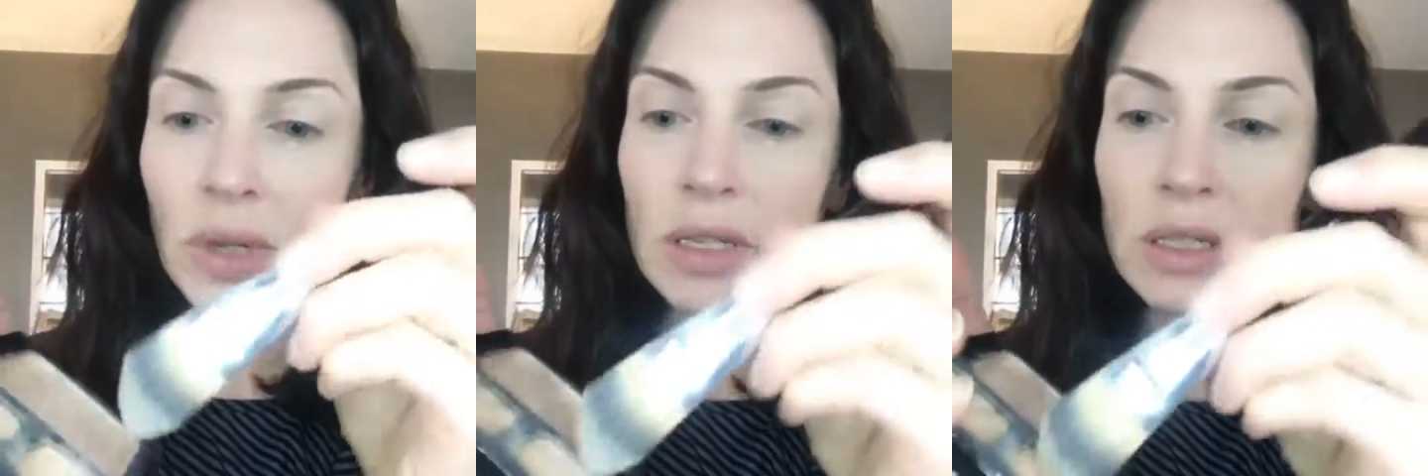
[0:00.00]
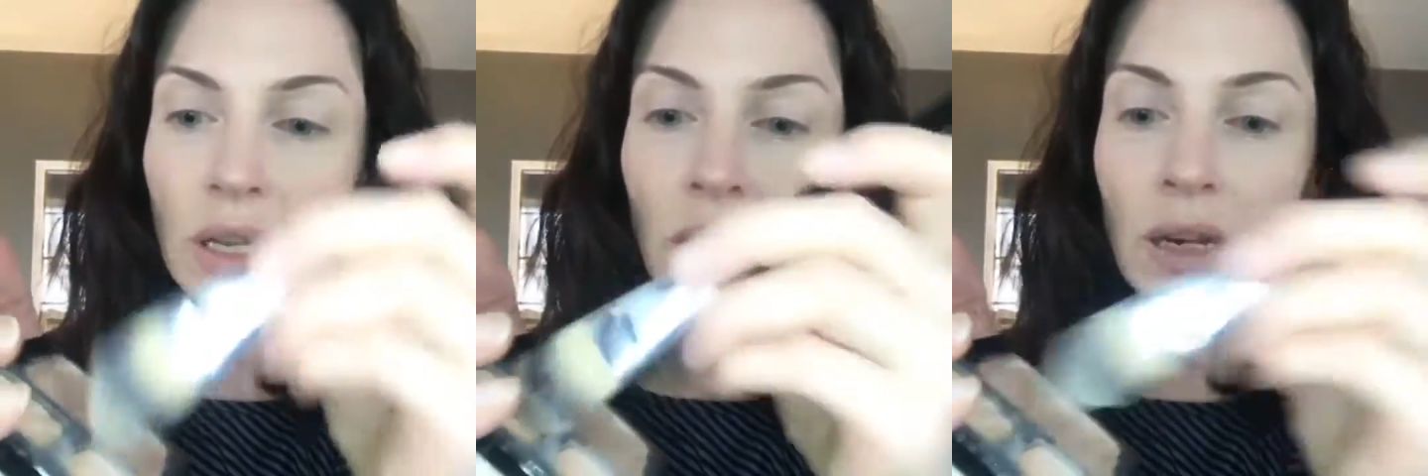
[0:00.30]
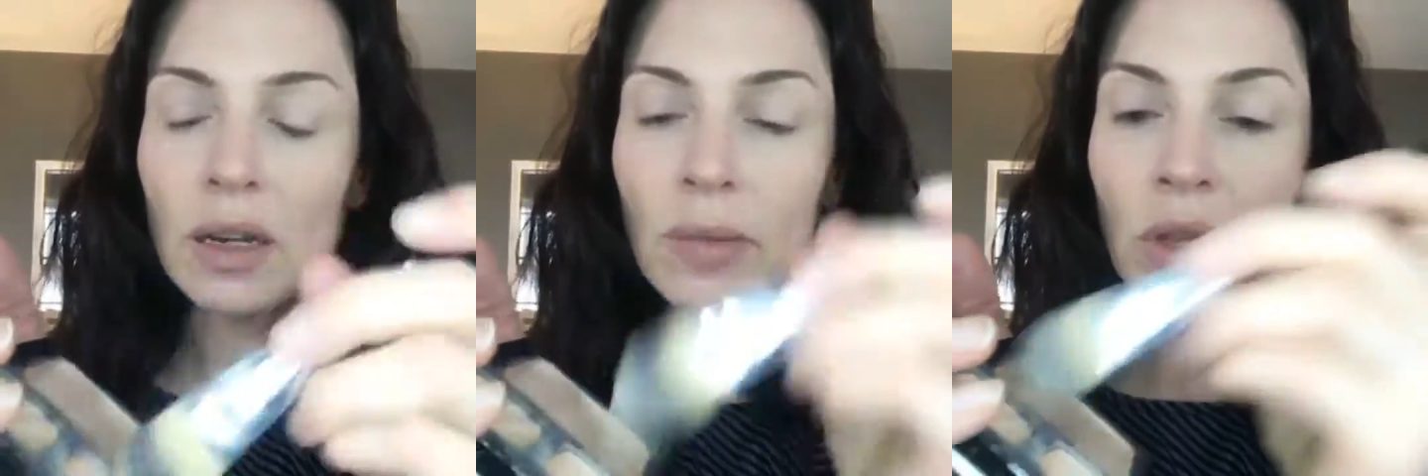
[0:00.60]
because,
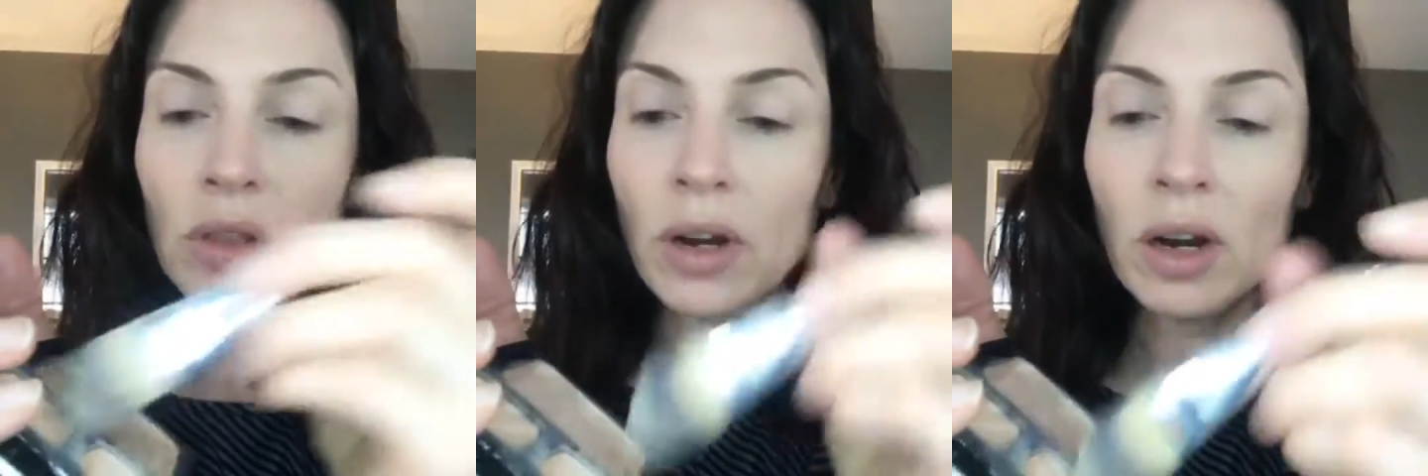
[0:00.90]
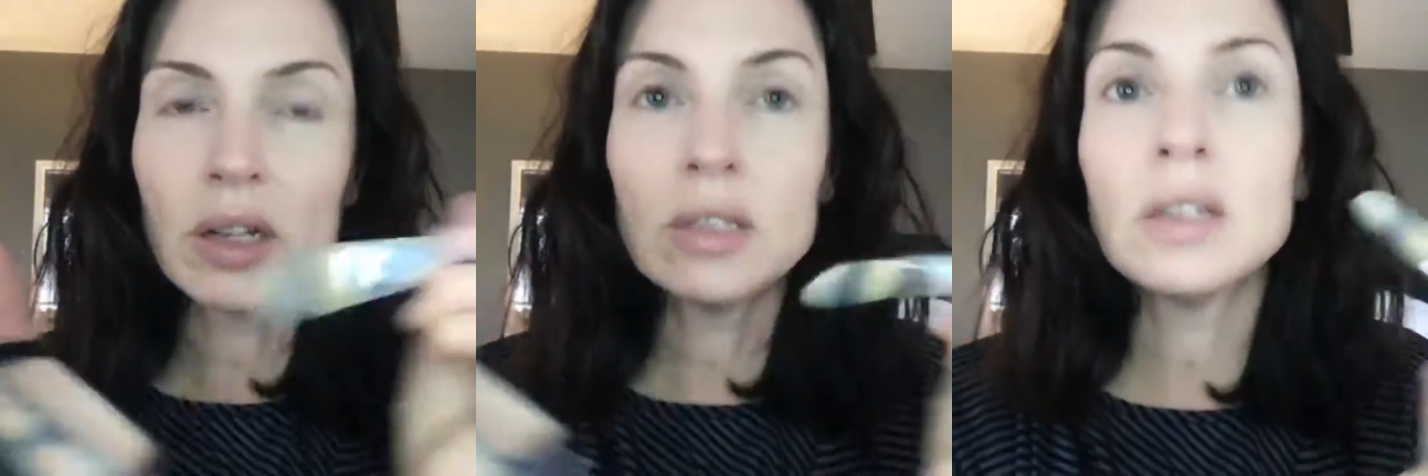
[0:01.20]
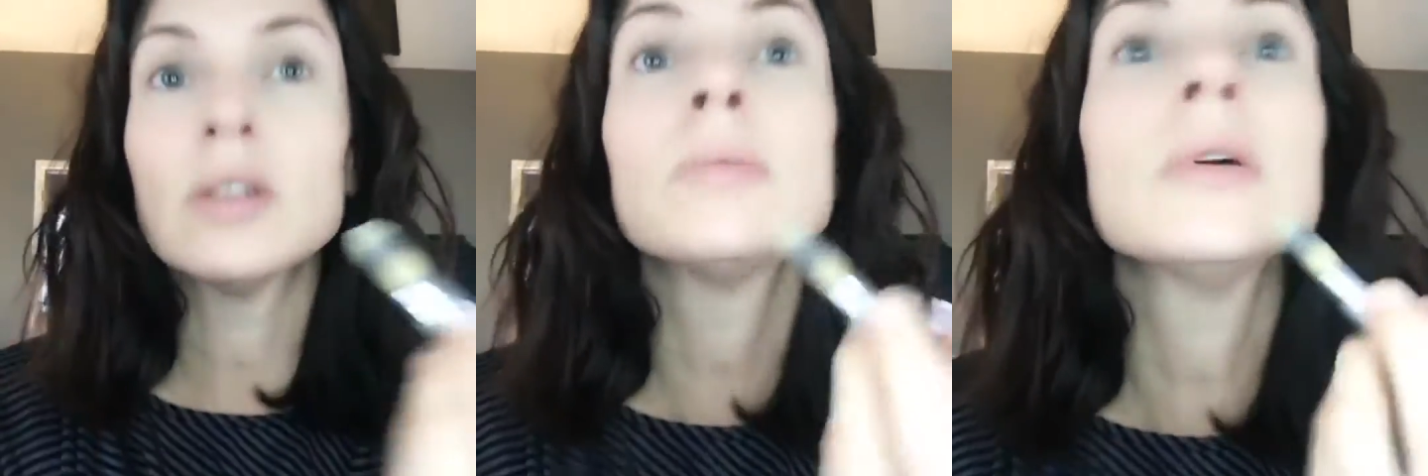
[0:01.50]
again, I mean, there are
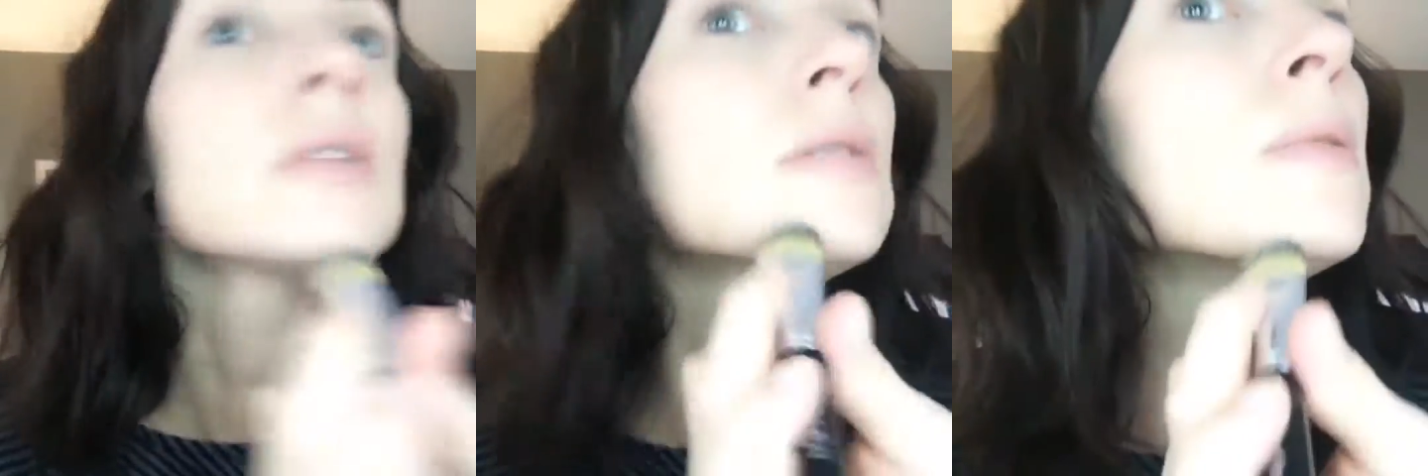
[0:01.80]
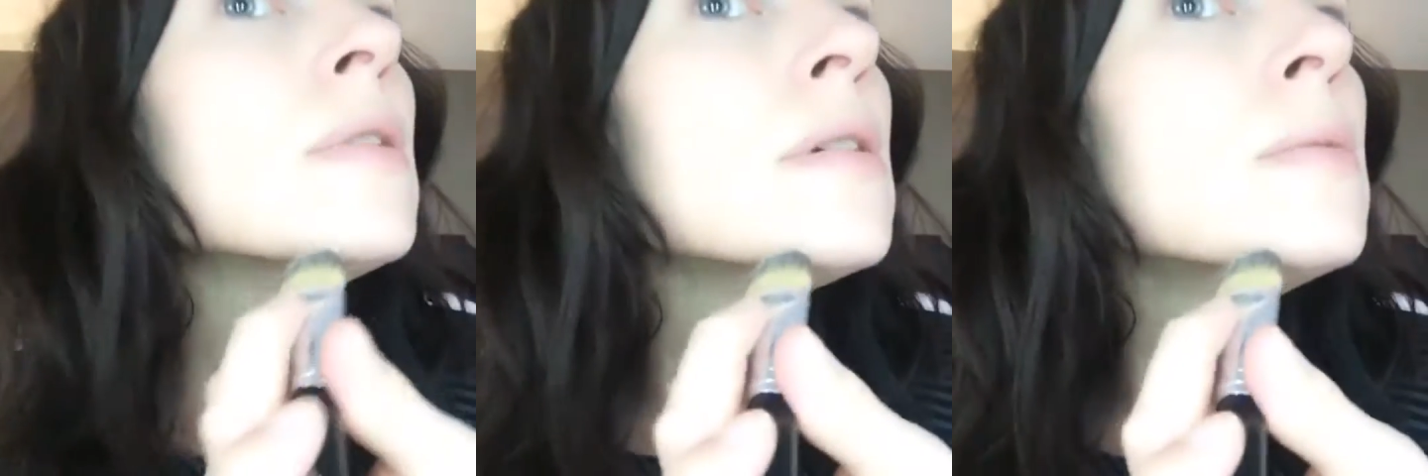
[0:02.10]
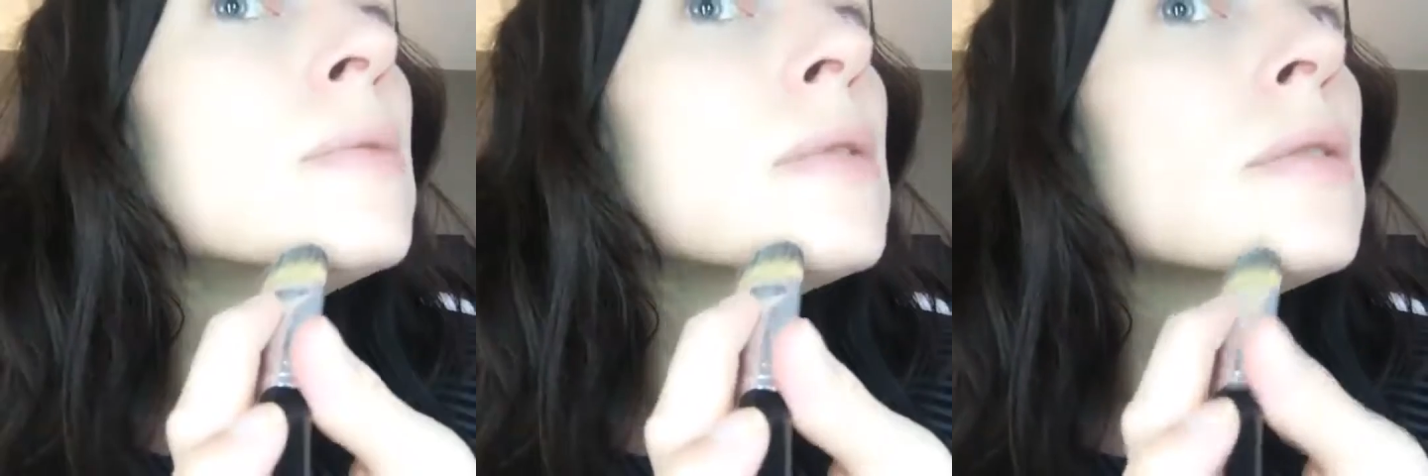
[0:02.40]
concealer brushes, but
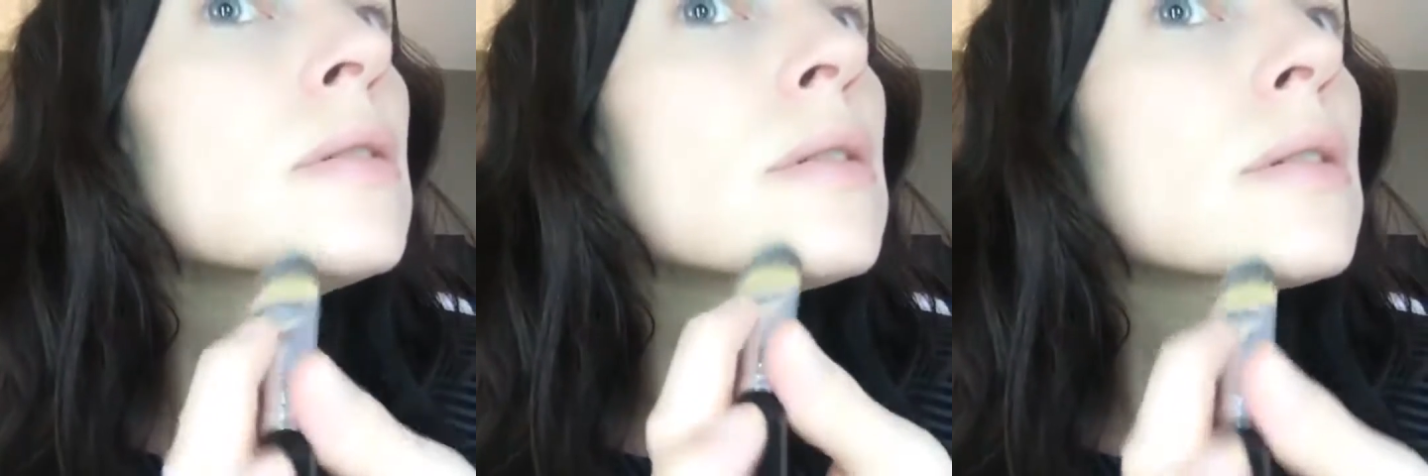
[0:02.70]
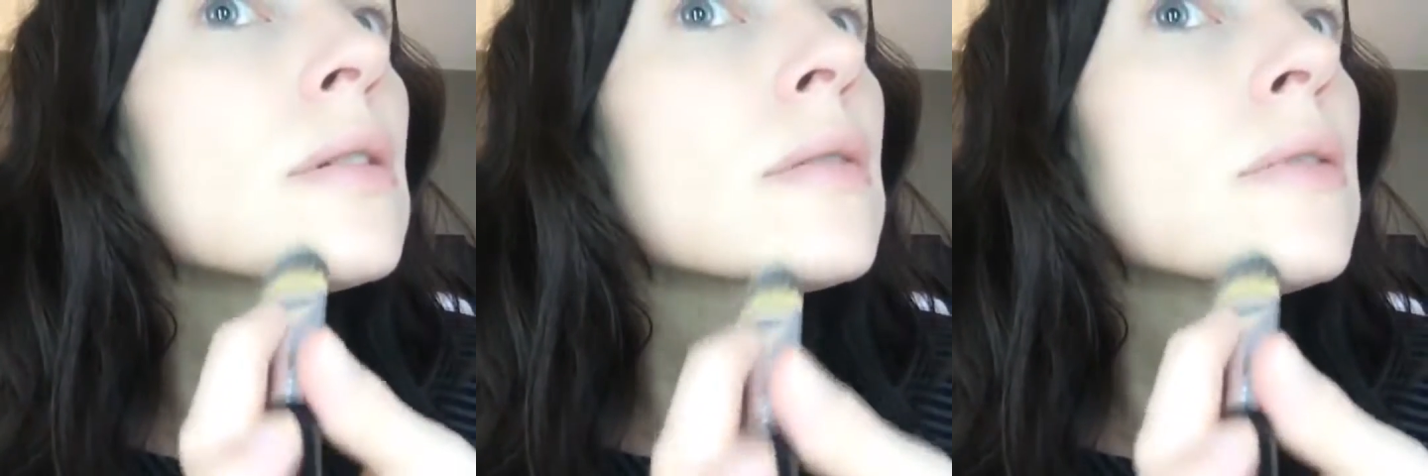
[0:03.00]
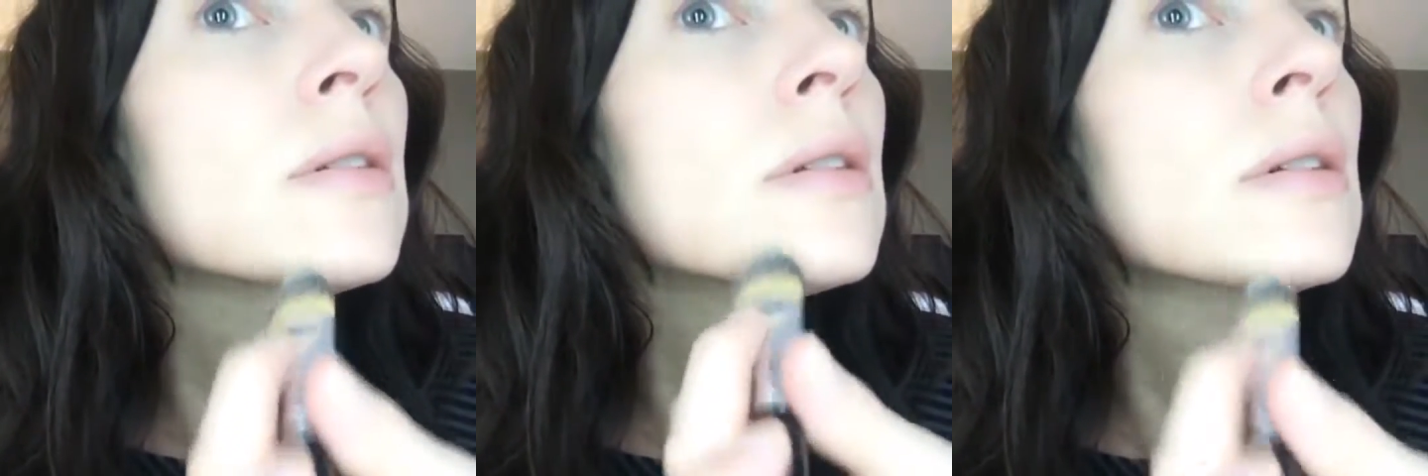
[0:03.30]
I'm really just looking
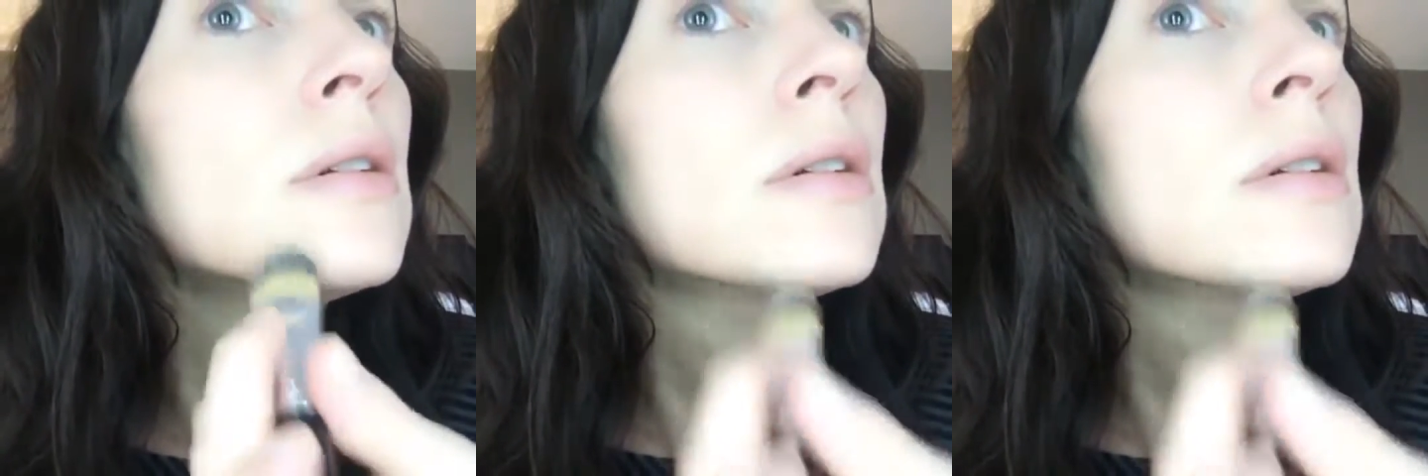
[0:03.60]
for